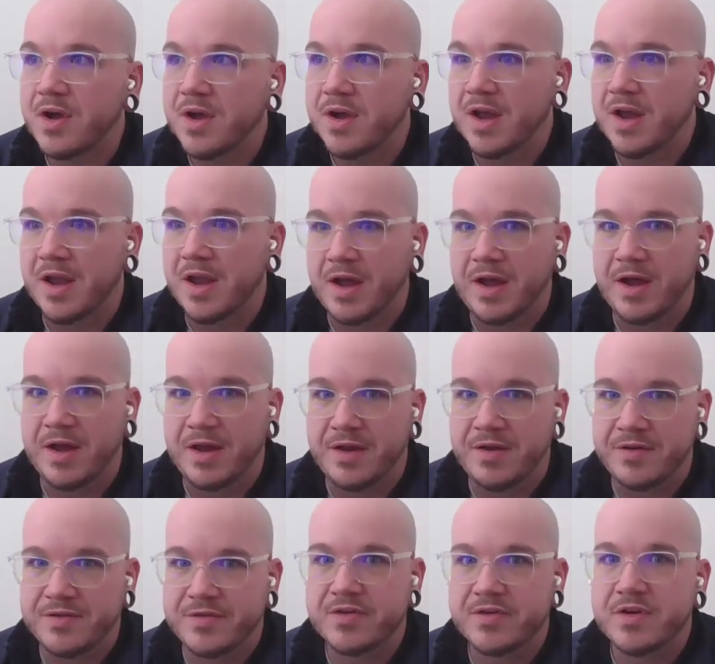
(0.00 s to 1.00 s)

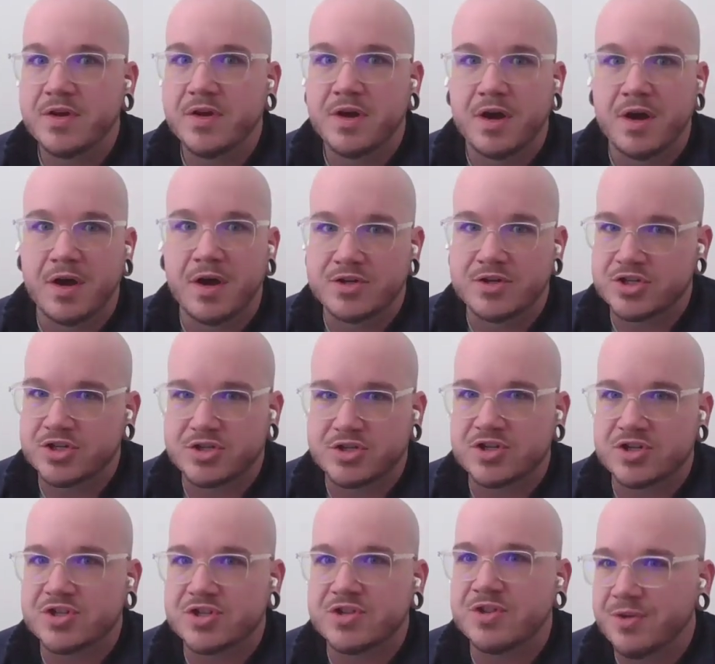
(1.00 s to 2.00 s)
and uh, just
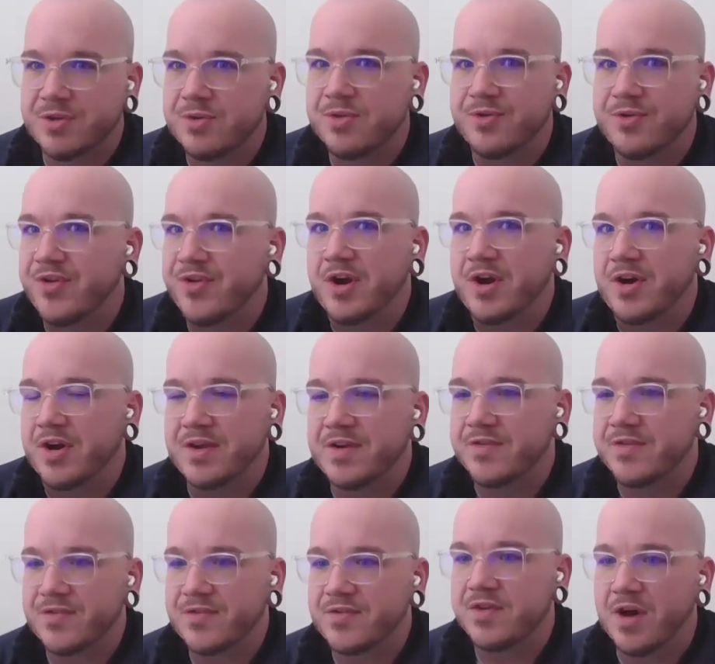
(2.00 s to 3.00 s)
just the, the
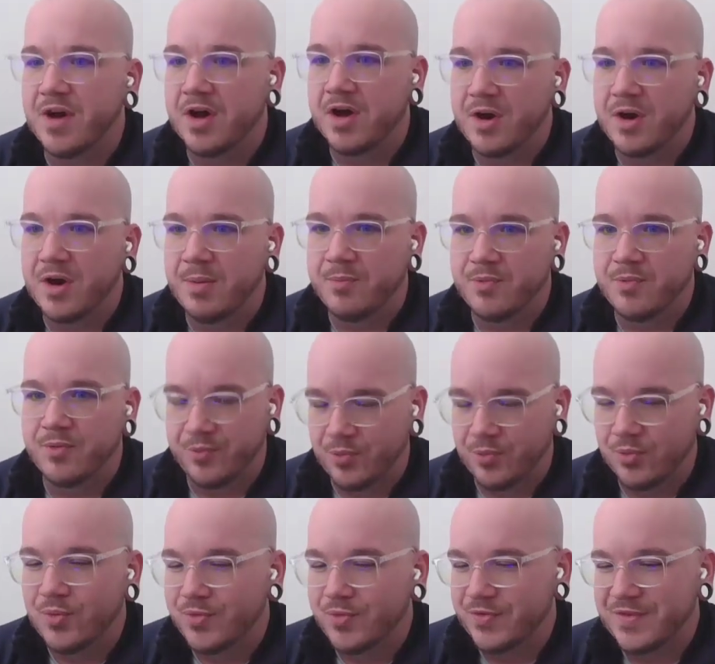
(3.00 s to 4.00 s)
various um,
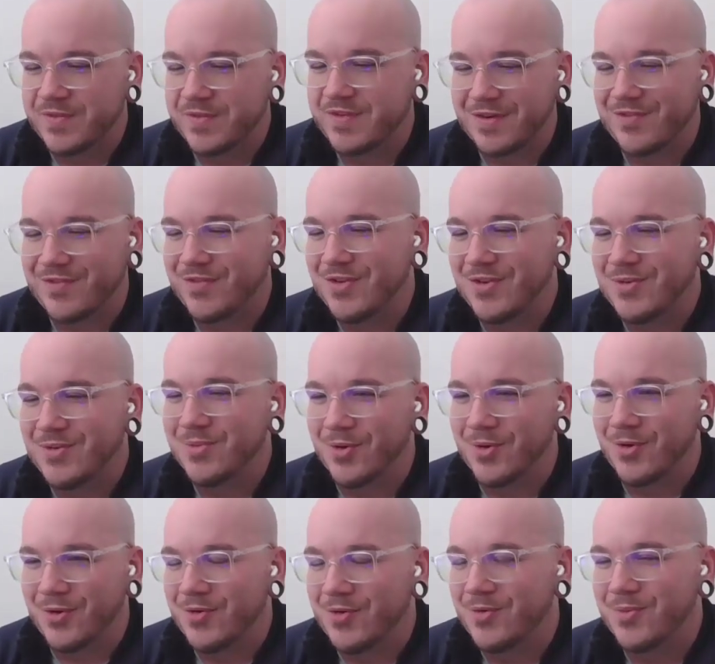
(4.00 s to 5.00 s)
rules and such that you
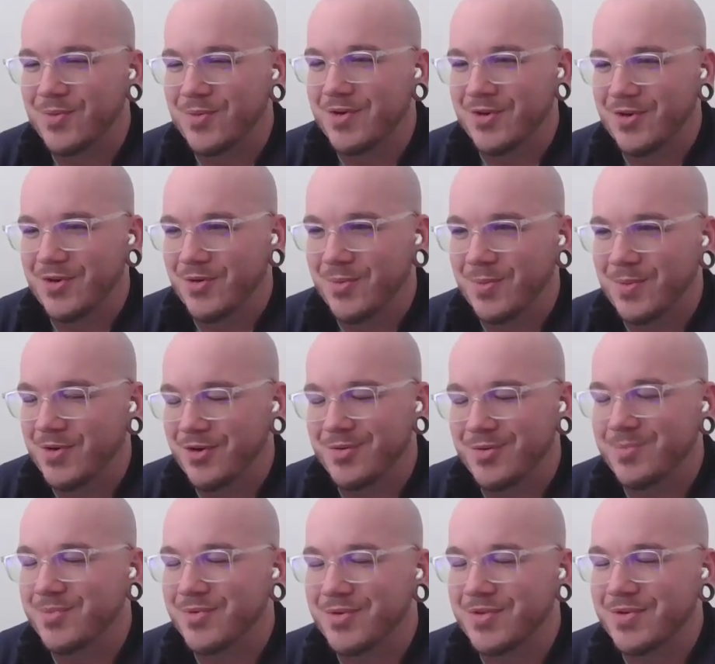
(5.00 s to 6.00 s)
learn when you're when you're
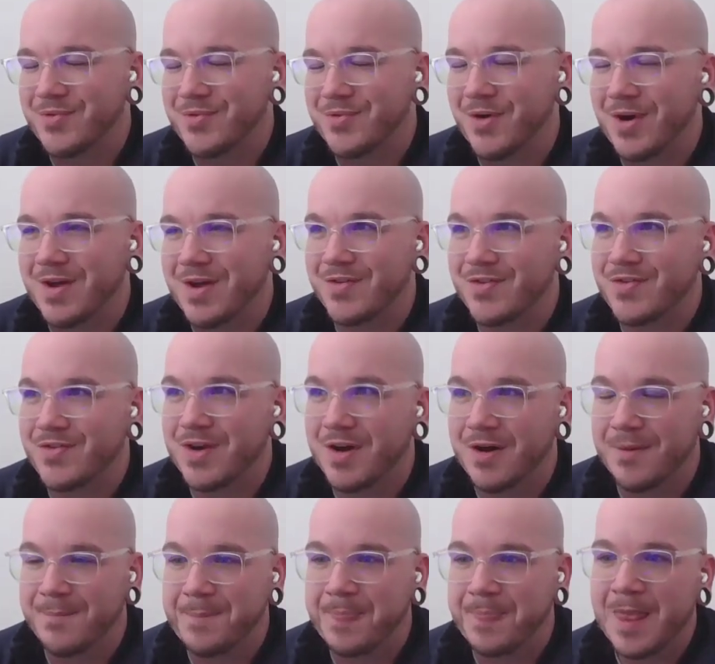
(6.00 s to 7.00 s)
completely fresh
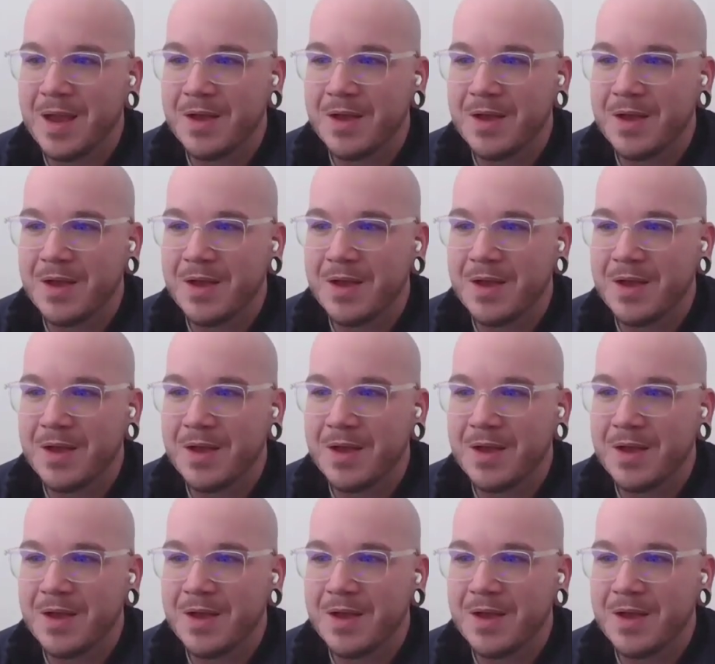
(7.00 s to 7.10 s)
um,